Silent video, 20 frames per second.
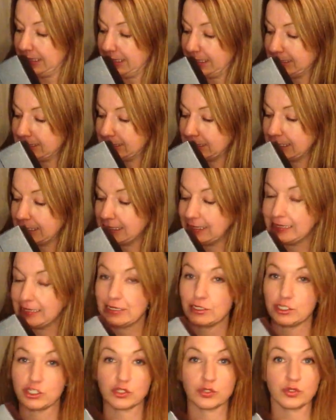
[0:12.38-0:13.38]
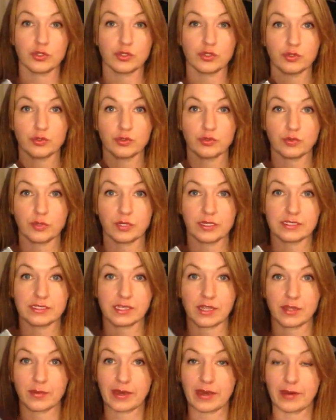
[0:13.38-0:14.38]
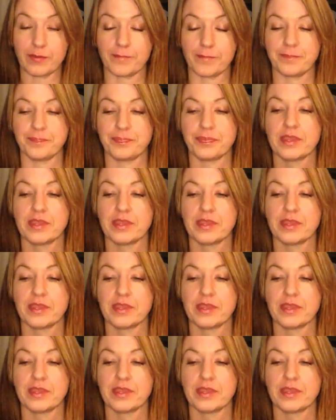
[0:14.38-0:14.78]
let's get in and show you what it's all about.